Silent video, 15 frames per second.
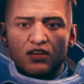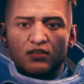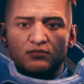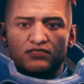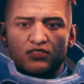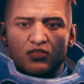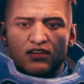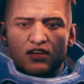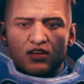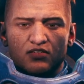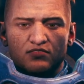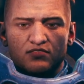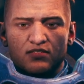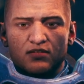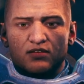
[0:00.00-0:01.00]
Alarms went
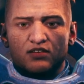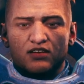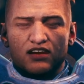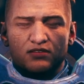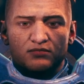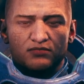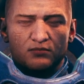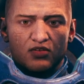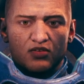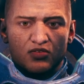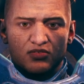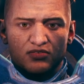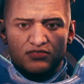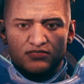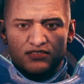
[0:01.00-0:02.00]
off, raps
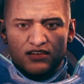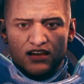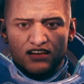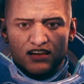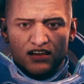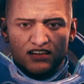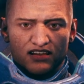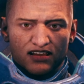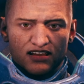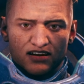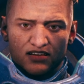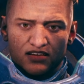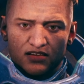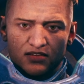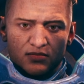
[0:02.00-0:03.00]
broke loose, and I
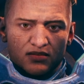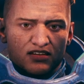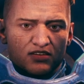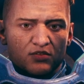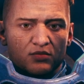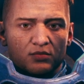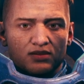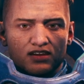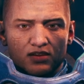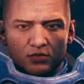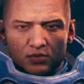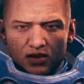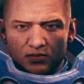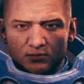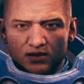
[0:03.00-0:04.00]
hightailed it in here to get a
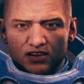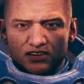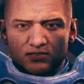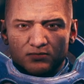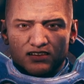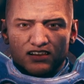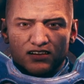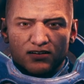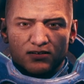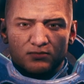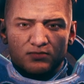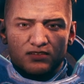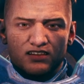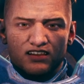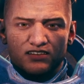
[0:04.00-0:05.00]
wall between me and
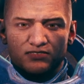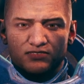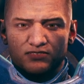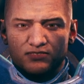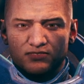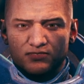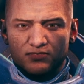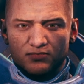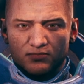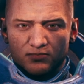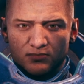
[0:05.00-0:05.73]
them beasts.